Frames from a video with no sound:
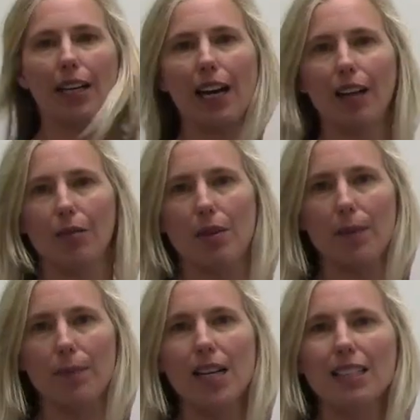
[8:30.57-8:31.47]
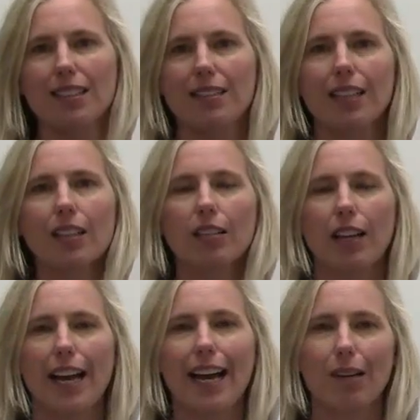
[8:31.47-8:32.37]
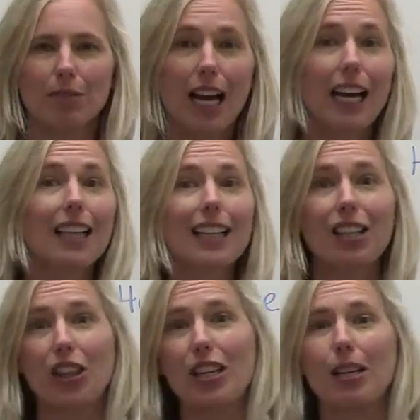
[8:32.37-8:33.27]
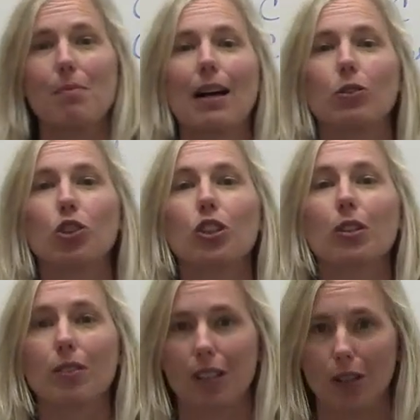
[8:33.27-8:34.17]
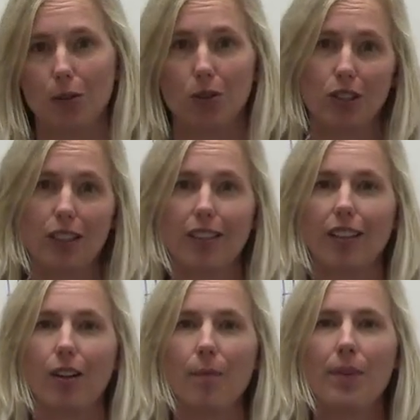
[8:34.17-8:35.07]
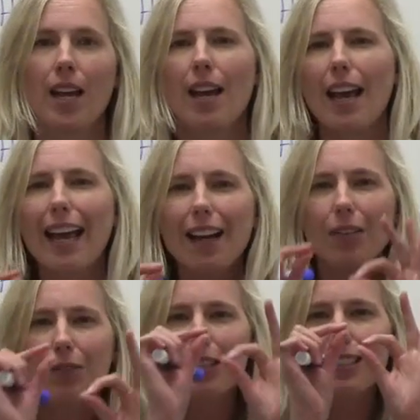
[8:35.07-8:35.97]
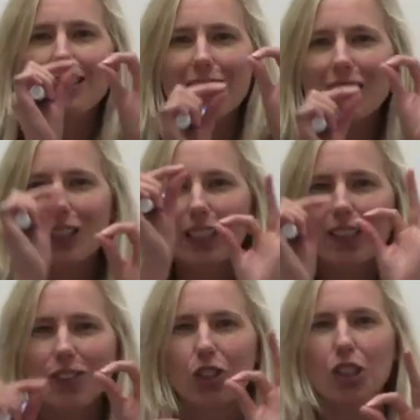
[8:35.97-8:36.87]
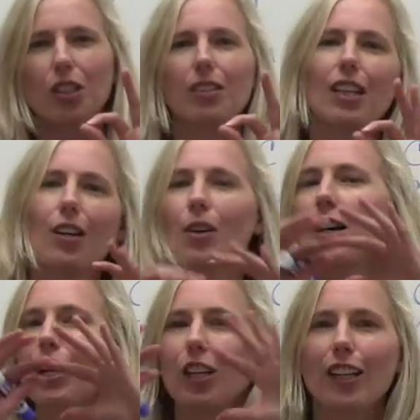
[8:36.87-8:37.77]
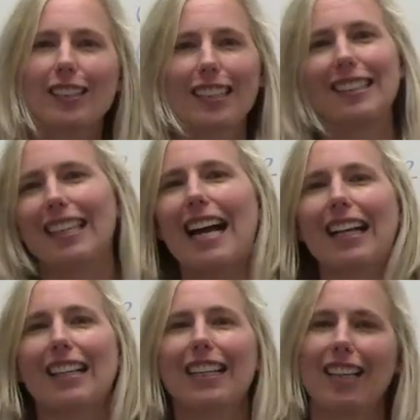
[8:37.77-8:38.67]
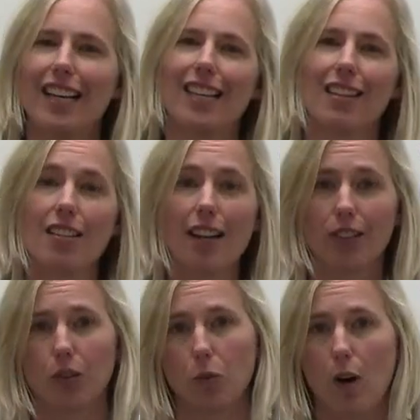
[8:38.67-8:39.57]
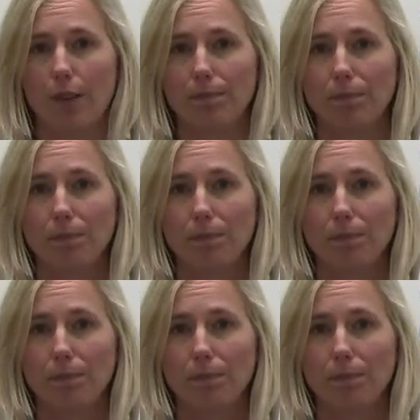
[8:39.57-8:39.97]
element, single atoms, I like to think about Cheerios cereal. Every single little Cheerio looks exactly like the next one.